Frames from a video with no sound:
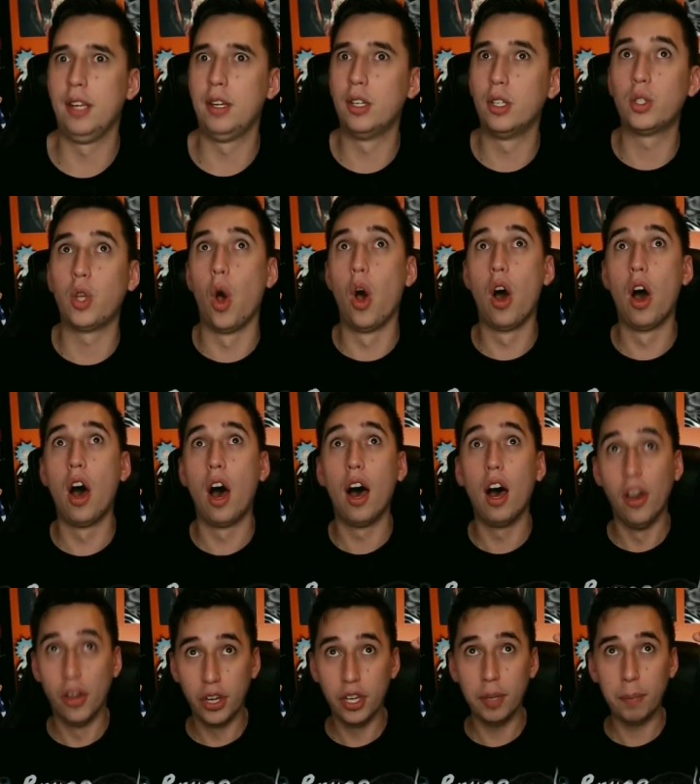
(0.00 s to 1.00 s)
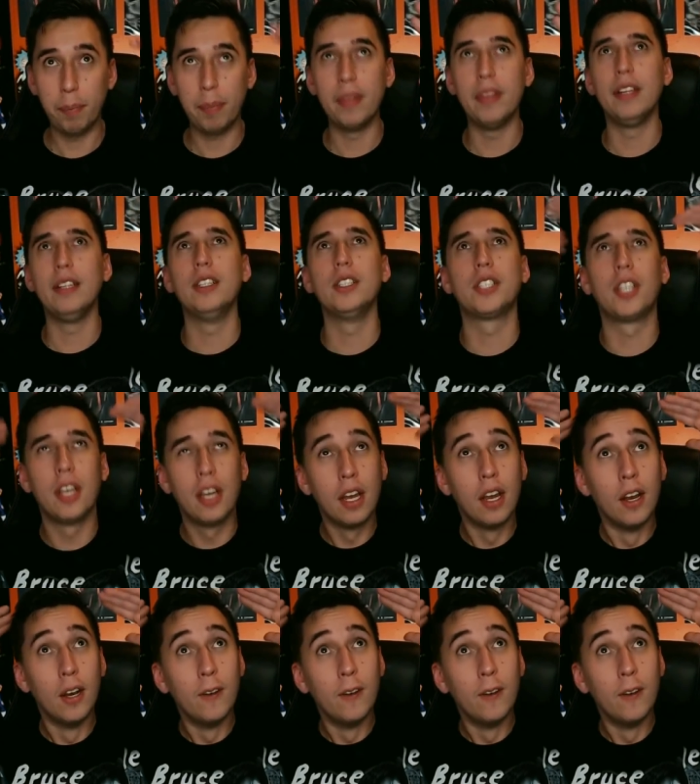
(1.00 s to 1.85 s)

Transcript: then there's hype, and then there's